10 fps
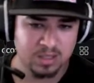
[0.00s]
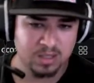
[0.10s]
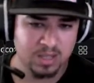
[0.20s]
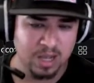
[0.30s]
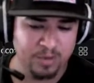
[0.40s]

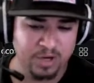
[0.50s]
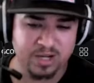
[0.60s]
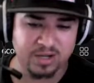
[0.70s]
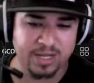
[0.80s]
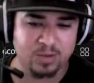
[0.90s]
gonna
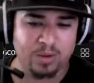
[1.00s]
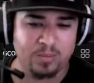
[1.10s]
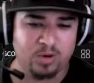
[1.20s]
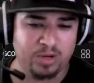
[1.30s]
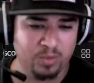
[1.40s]
connect one
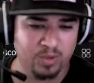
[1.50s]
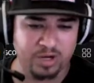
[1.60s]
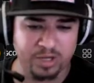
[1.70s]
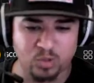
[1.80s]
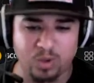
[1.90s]
more. We're
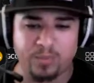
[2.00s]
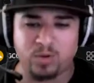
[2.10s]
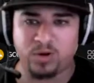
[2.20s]
gonna do one more.